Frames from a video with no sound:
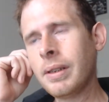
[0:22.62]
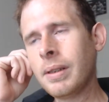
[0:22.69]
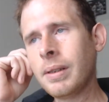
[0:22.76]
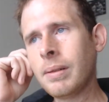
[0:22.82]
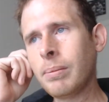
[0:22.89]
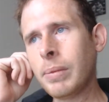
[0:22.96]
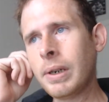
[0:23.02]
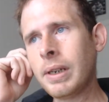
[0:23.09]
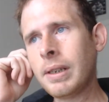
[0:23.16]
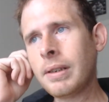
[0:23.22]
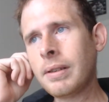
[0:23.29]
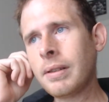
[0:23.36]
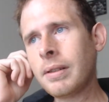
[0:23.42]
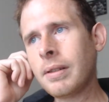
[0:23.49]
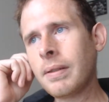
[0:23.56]
But
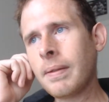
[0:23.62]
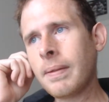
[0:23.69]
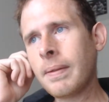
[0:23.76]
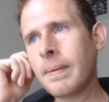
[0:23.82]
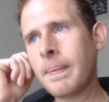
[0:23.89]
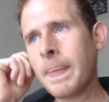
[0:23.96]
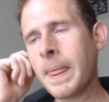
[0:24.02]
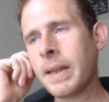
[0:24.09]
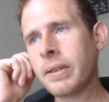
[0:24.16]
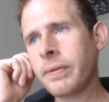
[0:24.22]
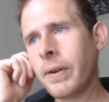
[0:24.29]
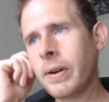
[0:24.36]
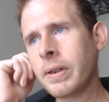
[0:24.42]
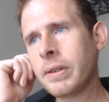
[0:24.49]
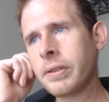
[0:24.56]
as
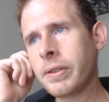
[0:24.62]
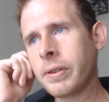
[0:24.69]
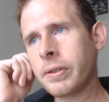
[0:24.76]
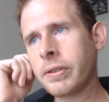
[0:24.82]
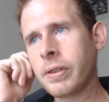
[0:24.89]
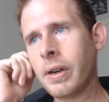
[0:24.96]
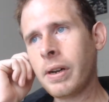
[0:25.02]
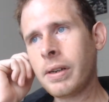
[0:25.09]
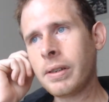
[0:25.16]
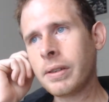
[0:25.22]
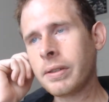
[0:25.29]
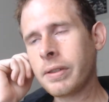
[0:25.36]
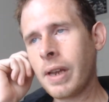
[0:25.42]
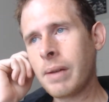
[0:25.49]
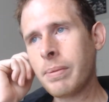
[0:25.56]
far as their
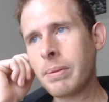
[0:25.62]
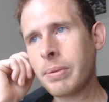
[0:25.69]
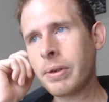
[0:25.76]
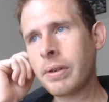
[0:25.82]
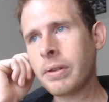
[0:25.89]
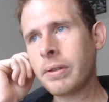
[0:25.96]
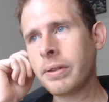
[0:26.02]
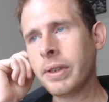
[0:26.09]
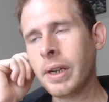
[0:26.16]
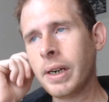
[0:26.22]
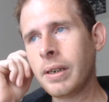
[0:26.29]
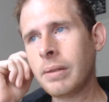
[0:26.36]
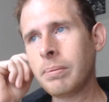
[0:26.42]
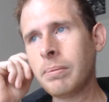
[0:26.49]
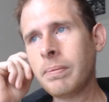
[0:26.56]
songs, I remember
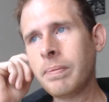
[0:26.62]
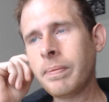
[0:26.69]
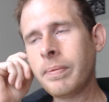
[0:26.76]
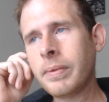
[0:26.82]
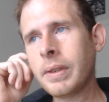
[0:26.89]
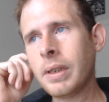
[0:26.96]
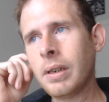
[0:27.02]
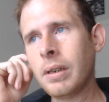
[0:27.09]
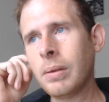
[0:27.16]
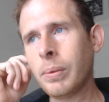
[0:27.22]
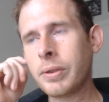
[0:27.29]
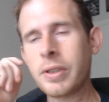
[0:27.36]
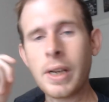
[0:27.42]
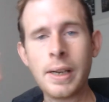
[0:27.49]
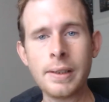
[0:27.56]
Numb, uh,
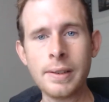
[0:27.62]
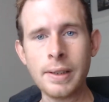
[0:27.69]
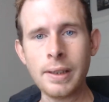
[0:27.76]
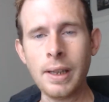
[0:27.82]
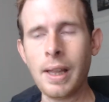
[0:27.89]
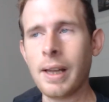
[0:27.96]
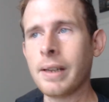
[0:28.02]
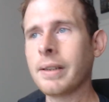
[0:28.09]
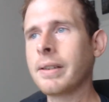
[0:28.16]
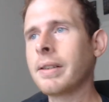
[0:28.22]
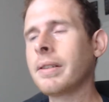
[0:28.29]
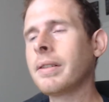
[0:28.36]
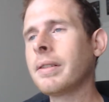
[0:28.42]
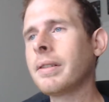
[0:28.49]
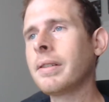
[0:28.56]
which I did like.
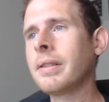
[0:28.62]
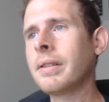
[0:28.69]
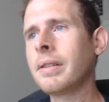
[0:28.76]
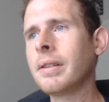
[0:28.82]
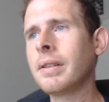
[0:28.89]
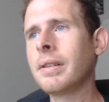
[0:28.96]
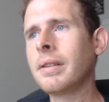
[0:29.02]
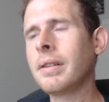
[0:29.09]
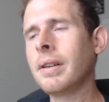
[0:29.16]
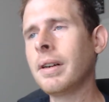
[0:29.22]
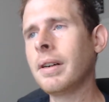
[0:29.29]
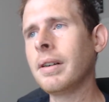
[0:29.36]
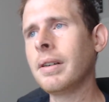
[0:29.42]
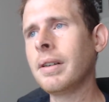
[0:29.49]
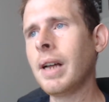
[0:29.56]

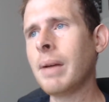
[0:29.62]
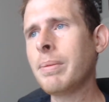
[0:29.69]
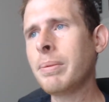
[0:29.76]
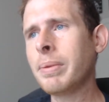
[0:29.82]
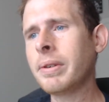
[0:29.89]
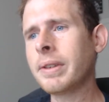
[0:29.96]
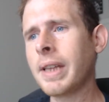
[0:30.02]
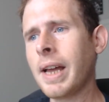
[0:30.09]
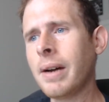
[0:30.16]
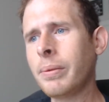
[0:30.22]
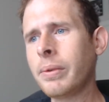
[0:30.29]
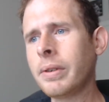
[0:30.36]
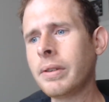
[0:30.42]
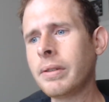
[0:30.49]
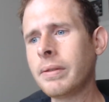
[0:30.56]
Uh, I remember that
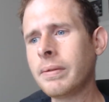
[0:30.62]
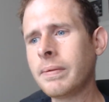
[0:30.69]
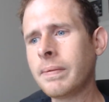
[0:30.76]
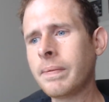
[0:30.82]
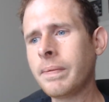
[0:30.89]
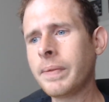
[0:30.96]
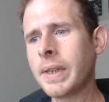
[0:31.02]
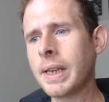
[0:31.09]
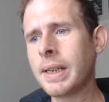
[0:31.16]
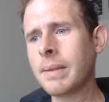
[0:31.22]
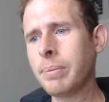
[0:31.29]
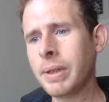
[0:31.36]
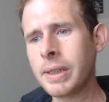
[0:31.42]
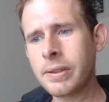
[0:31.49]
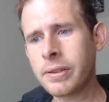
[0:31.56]
one, and
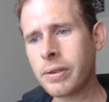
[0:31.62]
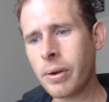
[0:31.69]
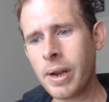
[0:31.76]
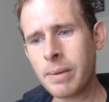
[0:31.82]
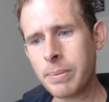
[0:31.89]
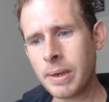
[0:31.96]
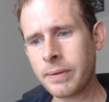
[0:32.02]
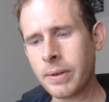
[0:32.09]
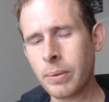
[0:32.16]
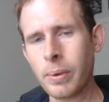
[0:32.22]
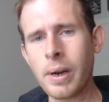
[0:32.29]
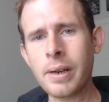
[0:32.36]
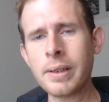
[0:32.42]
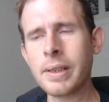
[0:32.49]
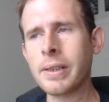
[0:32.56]
please correct me if I'm
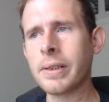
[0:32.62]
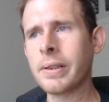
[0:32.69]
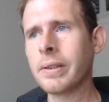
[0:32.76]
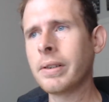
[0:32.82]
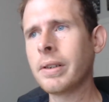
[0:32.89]
wrong here.